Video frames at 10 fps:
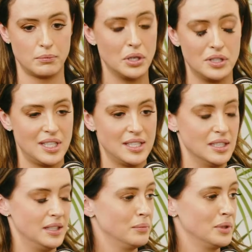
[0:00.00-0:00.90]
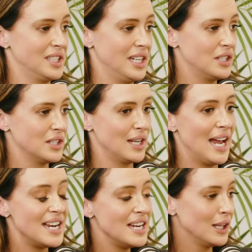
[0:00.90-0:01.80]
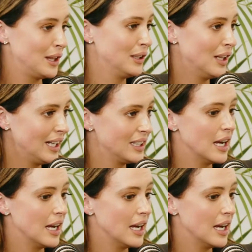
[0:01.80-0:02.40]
processes and procedures. I had nothing like